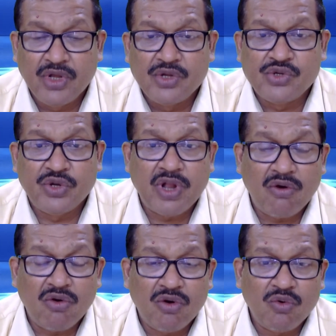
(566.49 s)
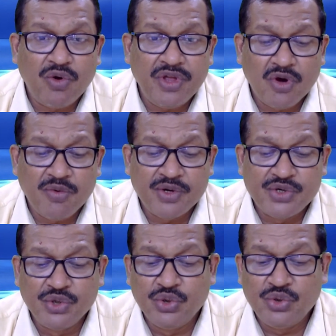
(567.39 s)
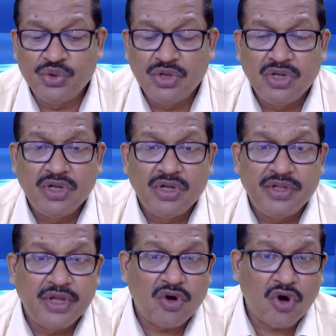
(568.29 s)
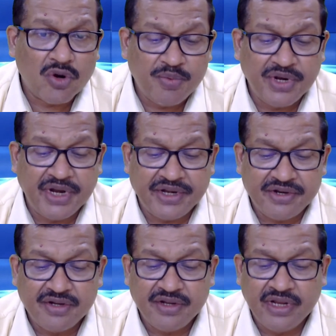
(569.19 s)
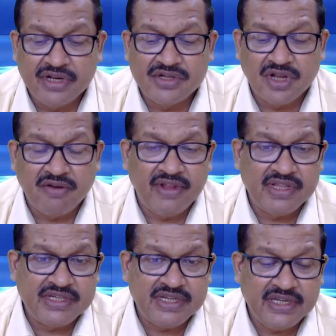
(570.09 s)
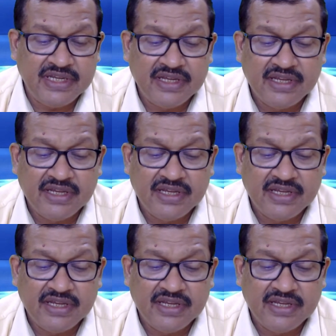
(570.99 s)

So now going over to the corporate insolvency